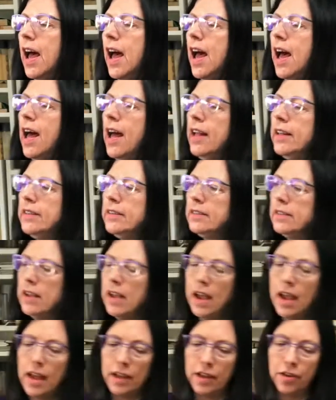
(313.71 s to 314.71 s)
And
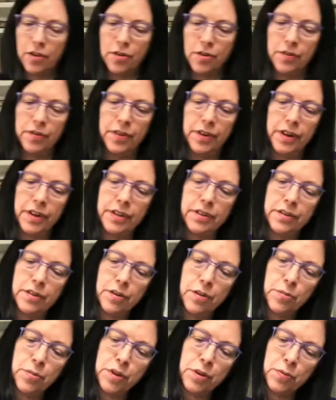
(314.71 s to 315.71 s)
I cover it
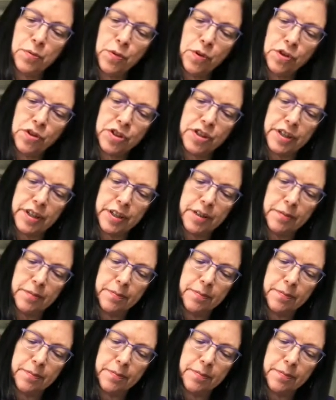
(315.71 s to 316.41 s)
with water.